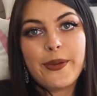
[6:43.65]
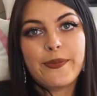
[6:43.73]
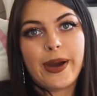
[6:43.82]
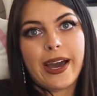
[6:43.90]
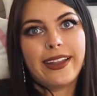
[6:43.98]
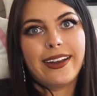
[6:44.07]

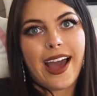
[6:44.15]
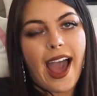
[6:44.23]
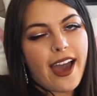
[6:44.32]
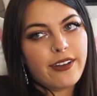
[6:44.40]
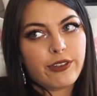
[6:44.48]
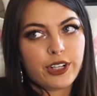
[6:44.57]
but
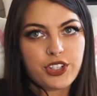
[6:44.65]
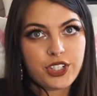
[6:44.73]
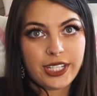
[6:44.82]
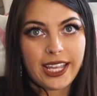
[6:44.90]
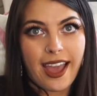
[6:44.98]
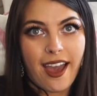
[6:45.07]

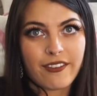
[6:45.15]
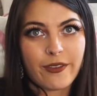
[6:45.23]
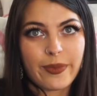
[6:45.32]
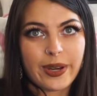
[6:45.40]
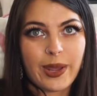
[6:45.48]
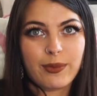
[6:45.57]
unfortunately I haven't
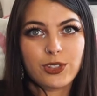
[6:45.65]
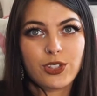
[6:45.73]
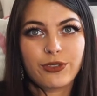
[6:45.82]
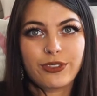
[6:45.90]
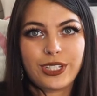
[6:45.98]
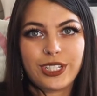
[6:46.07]
been able
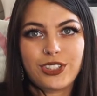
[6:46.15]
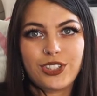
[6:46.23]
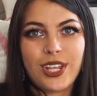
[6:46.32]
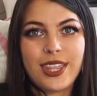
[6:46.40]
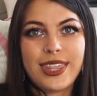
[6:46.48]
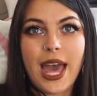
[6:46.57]
to
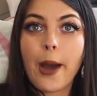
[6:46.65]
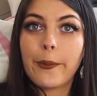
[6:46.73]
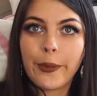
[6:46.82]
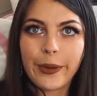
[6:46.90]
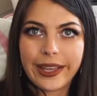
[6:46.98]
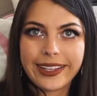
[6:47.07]
reach that
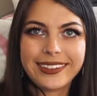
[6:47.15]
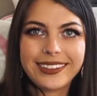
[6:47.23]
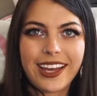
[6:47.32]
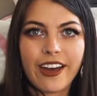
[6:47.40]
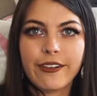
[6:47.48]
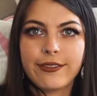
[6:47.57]
point
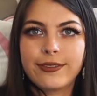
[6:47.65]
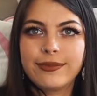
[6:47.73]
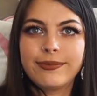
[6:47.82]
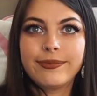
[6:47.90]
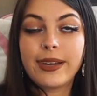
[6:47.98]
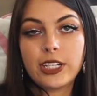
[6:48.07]
of
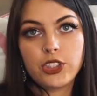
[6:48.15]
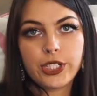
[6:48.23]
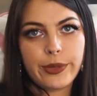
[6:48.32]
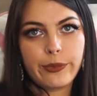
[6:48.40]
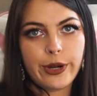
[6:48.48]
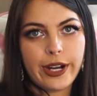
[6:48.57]
my
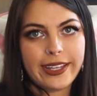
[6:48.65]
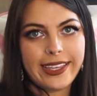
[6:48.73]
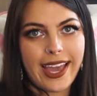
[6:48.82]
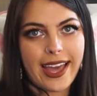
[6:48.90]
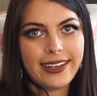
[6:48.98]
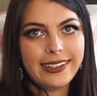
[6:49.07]
dream work
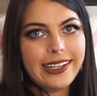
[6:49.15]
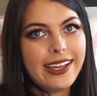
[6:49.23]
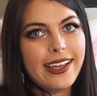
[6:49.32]
yet